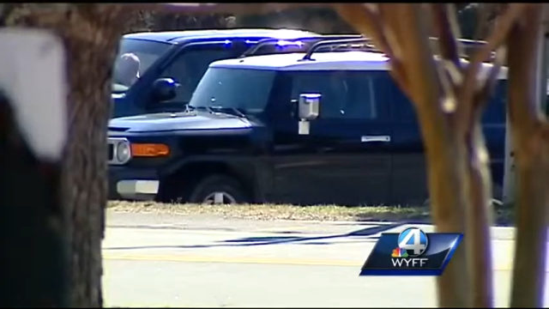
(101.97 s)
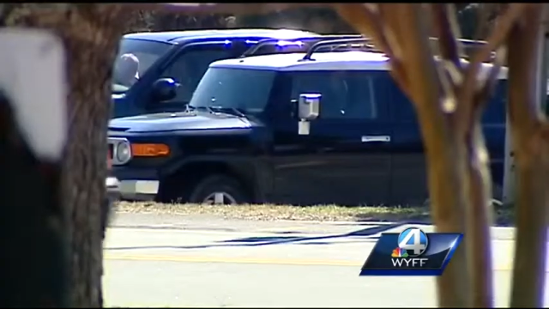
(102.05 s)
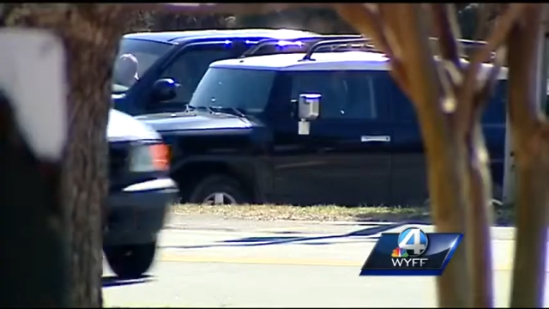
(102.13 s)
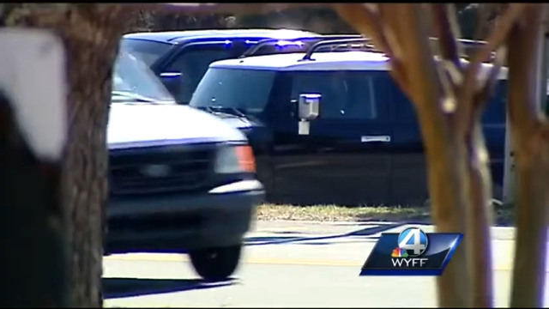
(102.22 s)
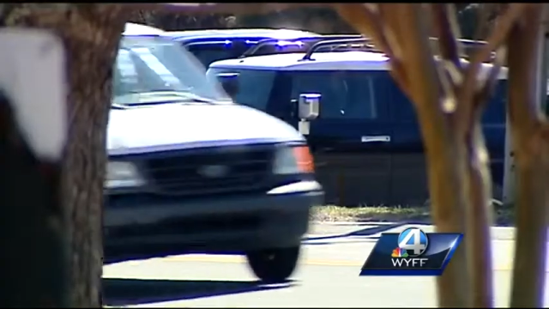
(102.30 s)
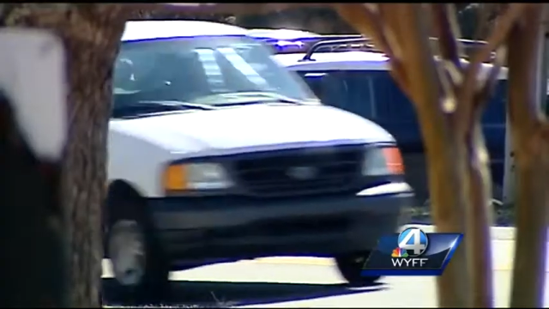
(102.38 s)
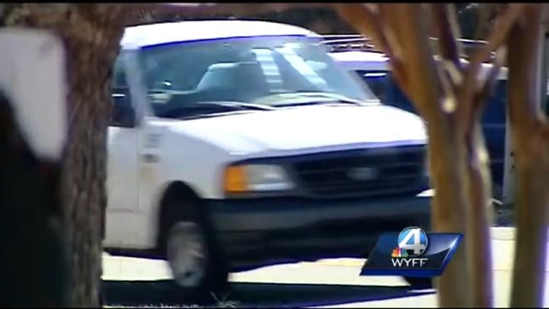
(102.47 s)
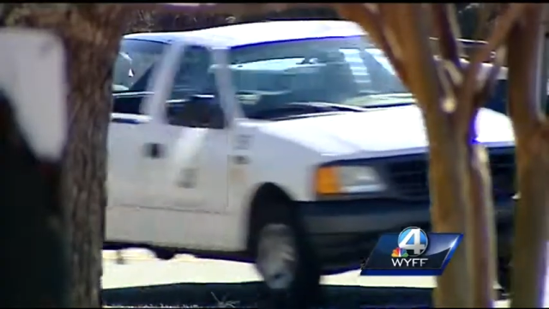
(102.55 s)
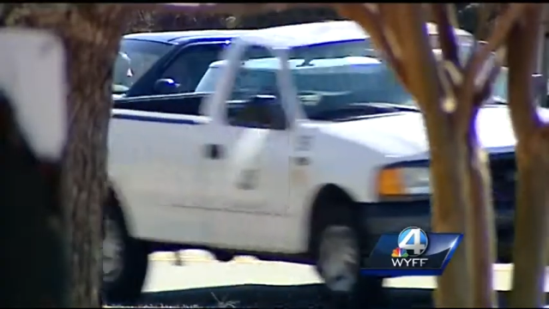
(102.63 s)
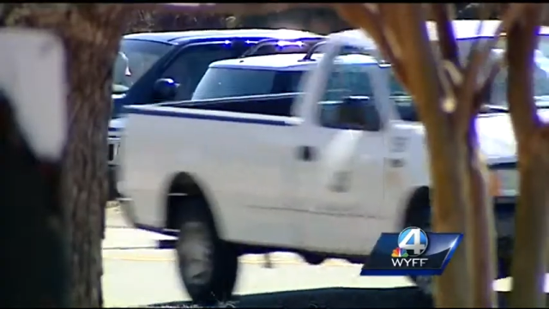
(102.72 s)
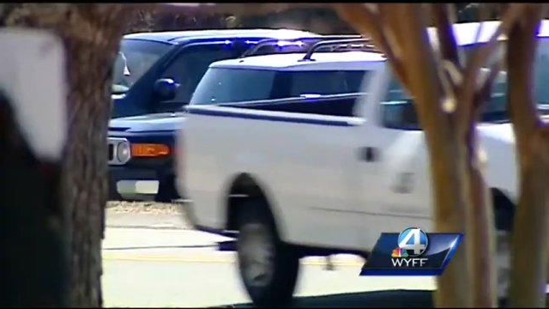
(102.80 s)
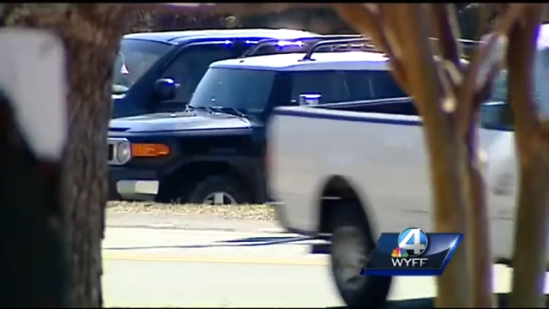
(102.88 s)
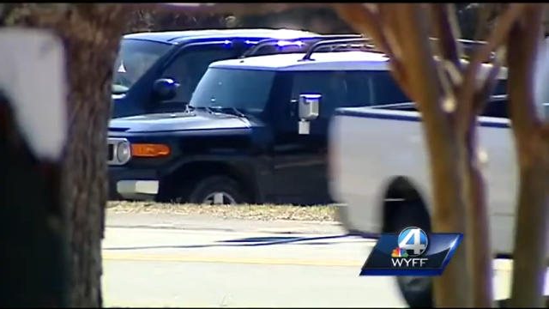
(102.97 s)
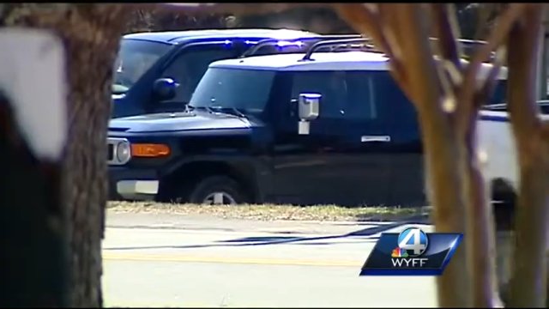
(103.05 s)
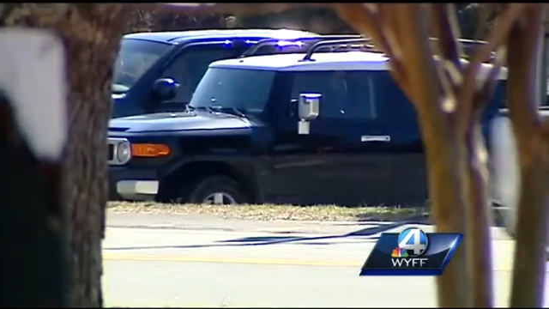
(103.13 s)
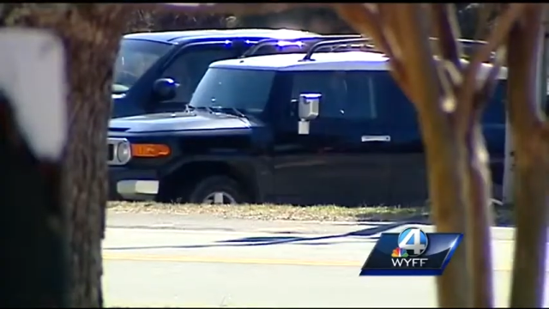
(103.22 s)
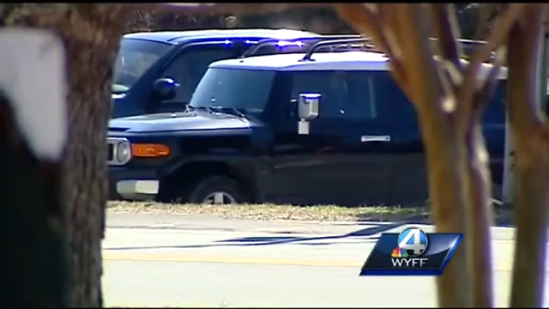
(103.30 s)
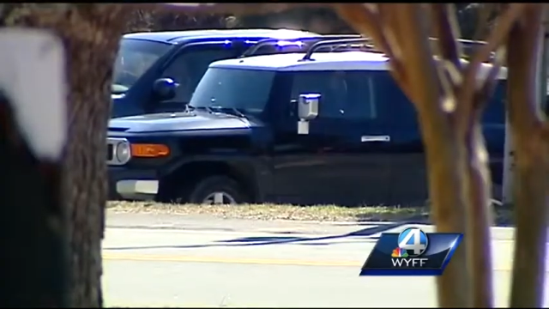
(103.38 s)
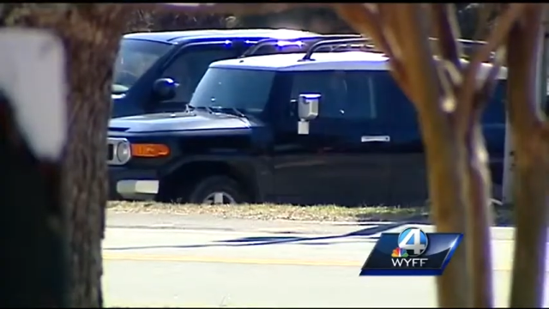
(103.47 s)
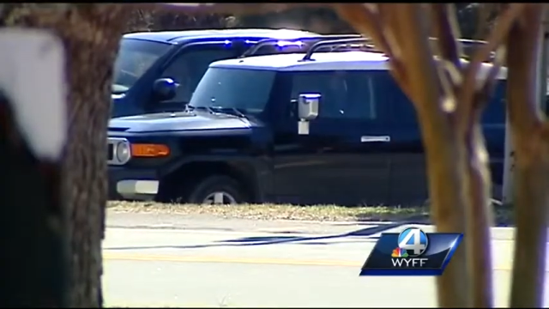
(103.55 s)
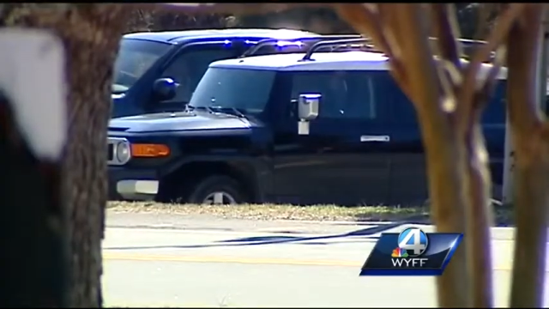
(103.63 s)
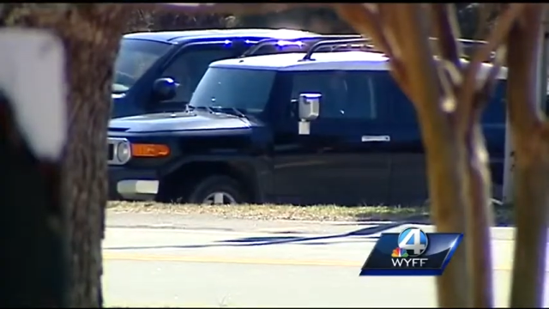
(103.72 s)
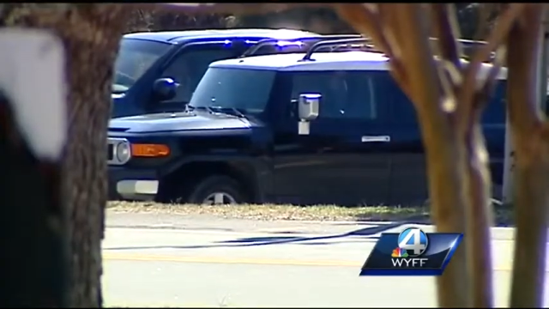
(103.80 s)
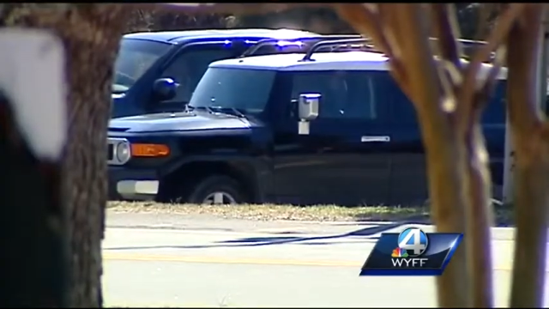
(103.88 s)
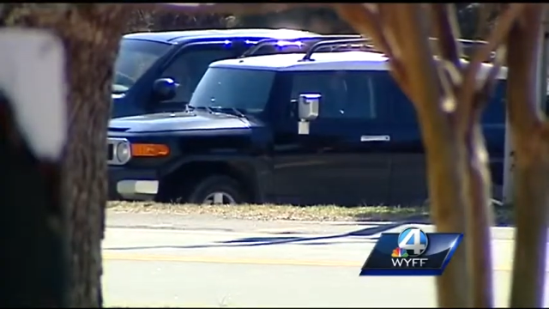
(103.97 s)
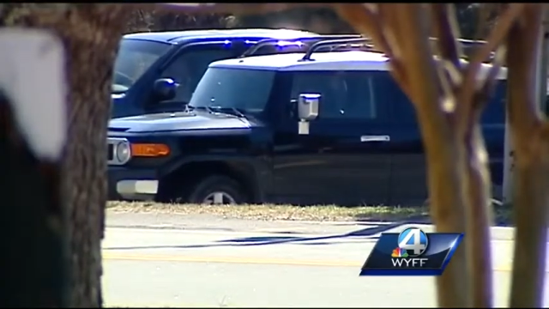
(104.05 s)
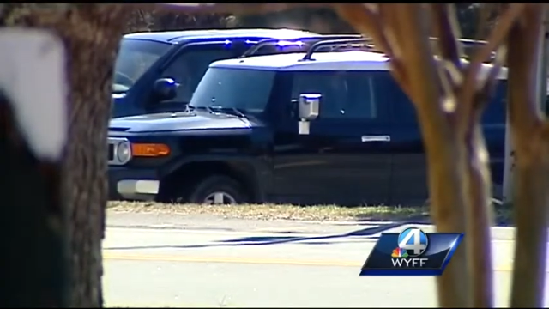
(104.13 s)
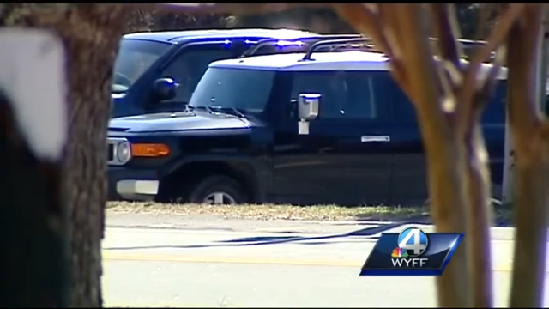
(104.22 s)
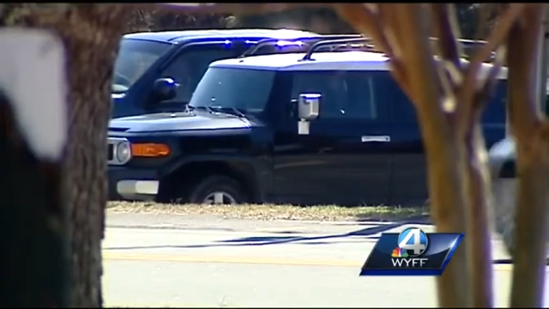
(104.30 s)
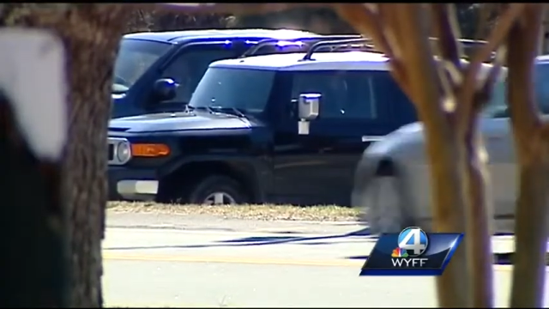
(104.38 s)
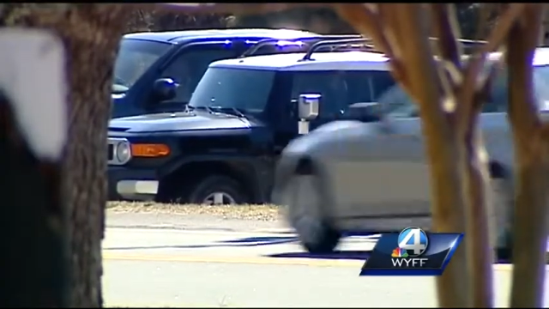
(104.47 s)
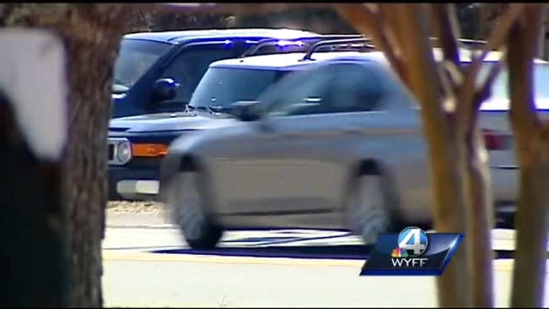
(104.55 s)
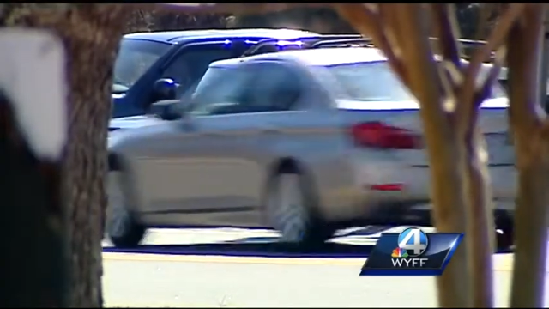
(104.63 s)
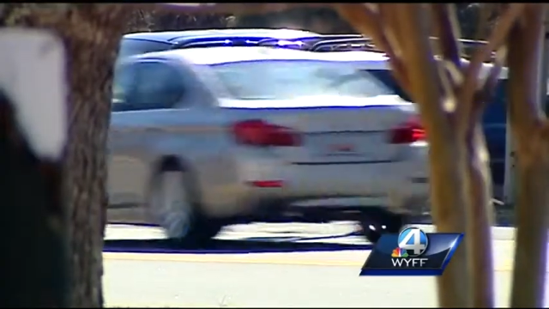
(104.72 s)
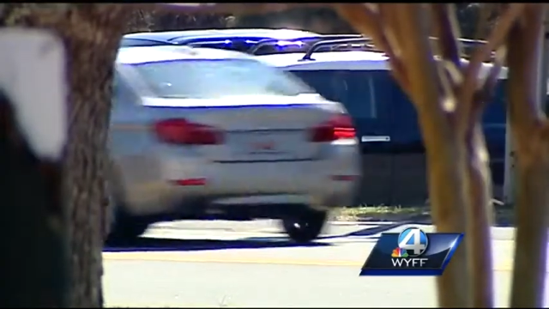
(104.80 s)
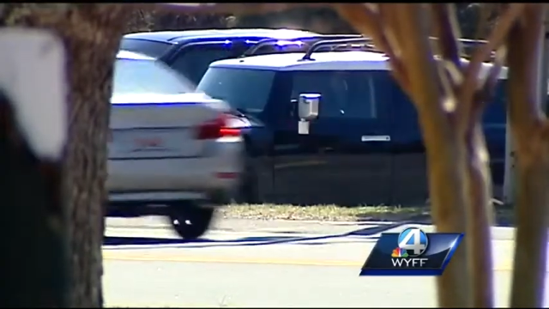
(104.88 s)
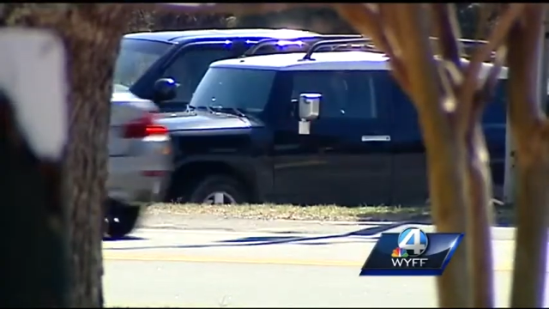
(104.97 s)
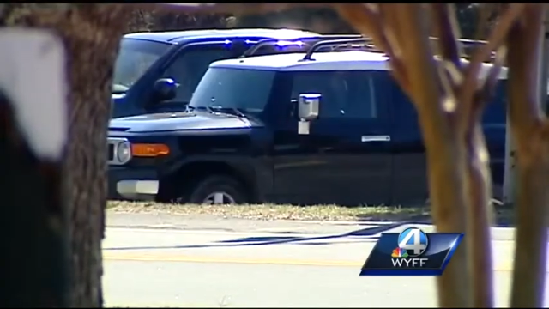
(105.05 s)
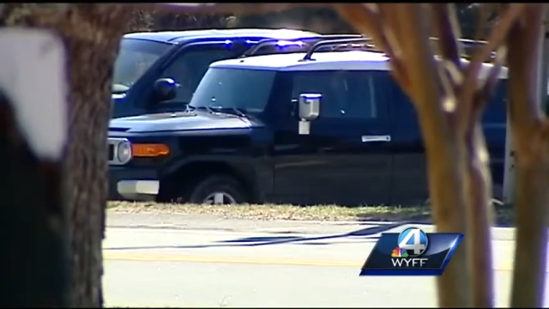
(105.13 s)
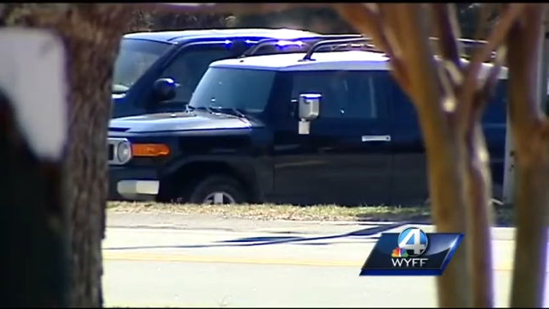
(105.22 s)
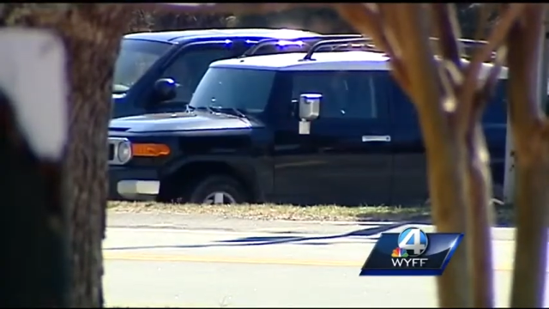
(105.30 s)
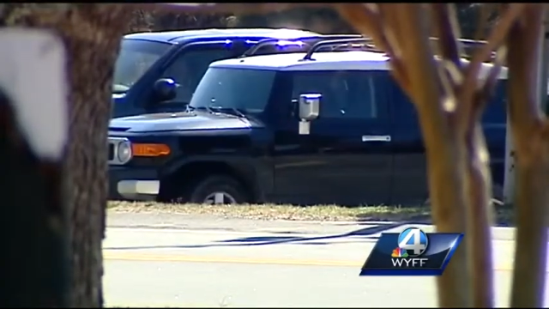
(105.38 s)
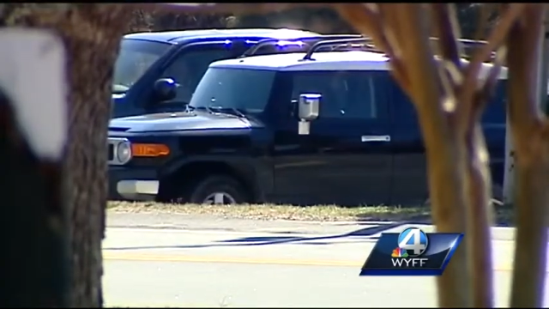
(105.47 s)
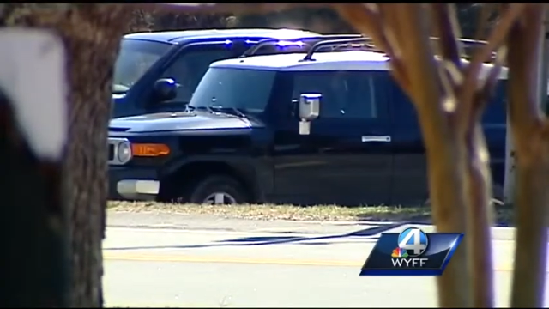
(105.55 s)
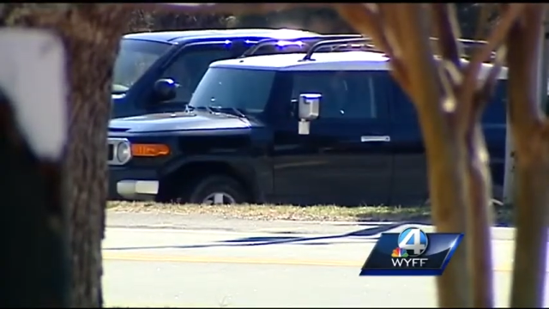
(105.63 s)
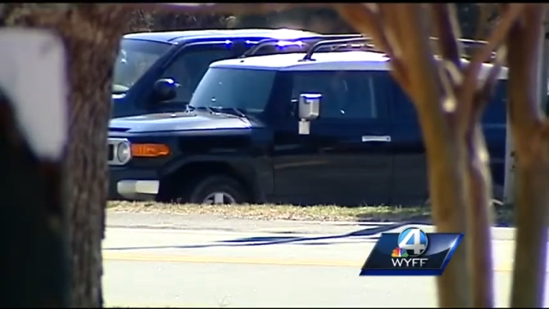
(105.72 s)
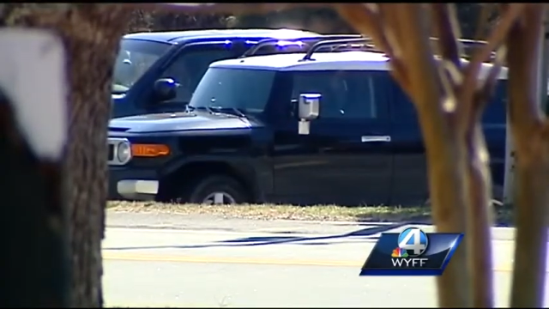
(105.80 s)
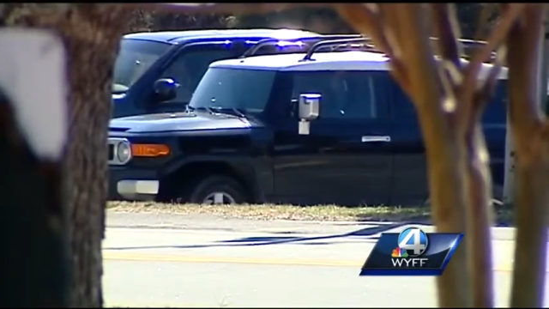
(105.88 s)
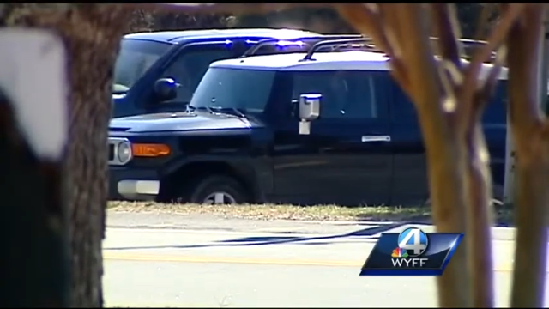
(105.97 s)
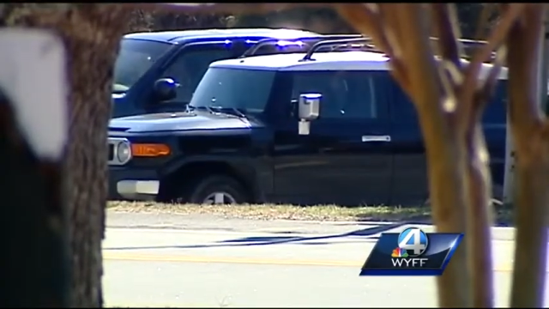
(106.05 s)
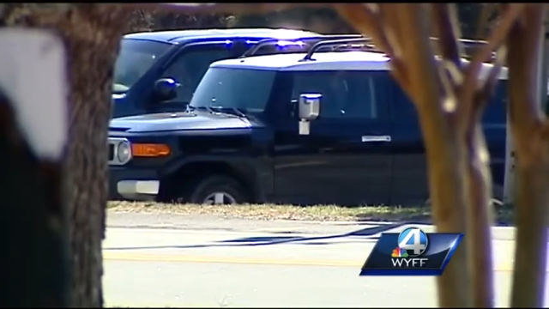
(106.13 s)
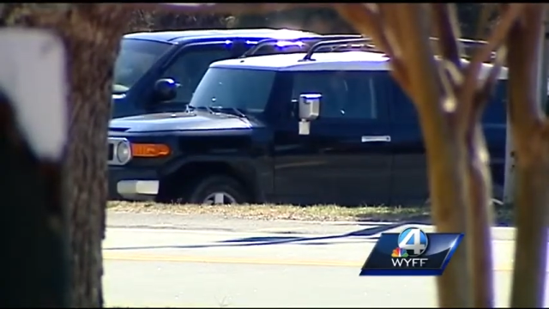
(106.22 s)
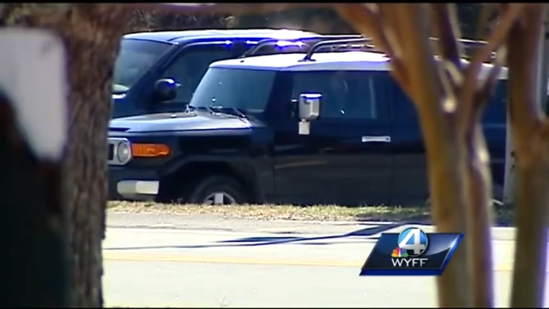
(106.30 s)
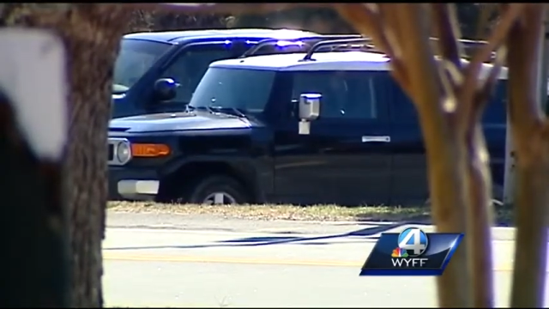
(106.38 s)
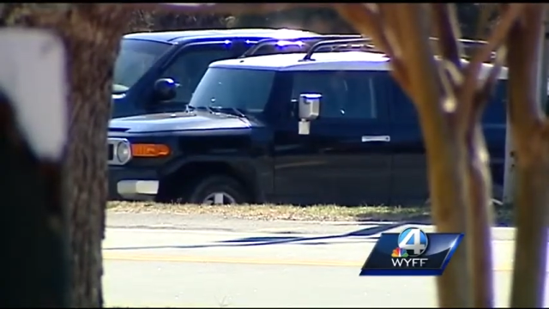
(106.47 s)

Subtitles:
(no speaker visible)